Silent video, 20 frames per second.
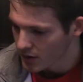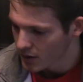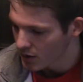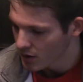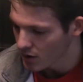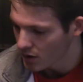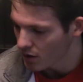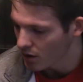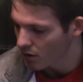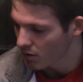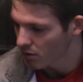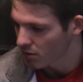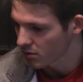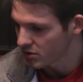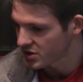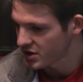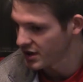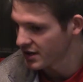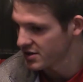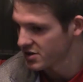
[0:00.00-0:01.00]
you know,
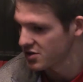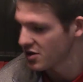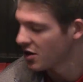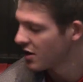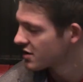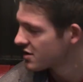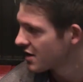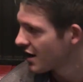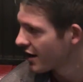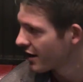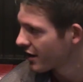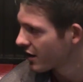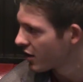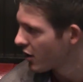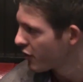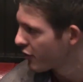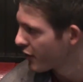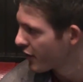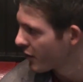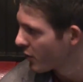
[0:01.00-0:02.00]
chances are it's not going to go
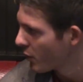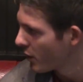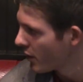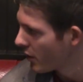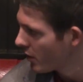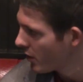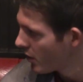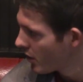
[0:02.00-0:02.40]
very well.